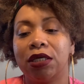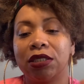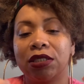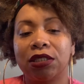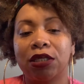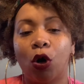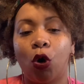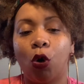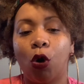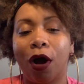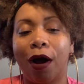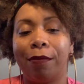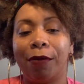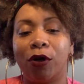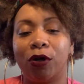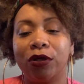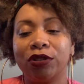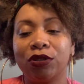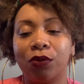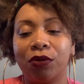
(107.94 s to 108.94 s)
So I'm
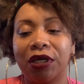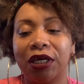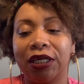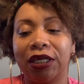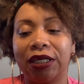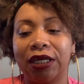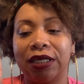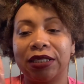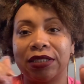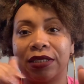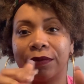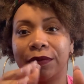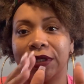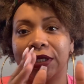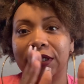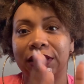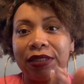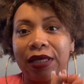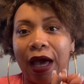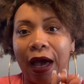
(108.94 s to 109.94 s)
also getting that something
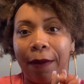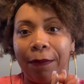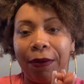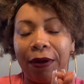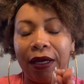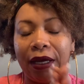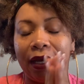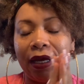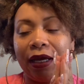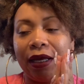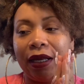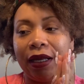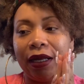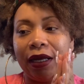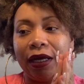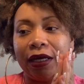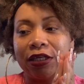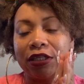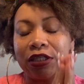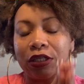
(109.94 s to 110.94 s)
is happening in
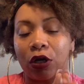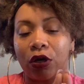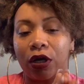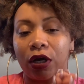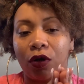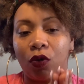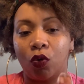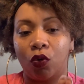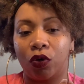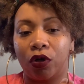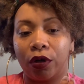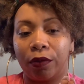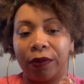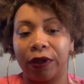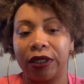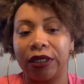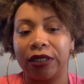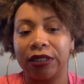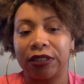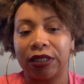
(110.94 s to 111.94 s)
a certain order
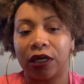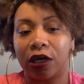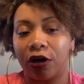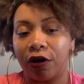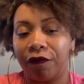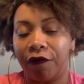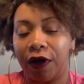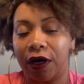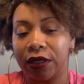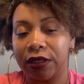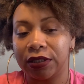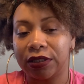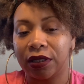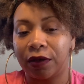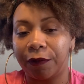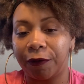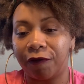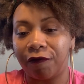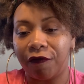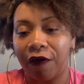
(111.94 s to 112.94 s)
because Hierophant is
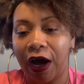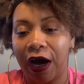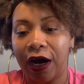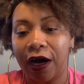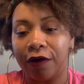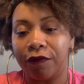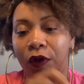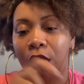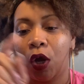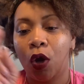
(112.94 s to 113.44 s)
number 5,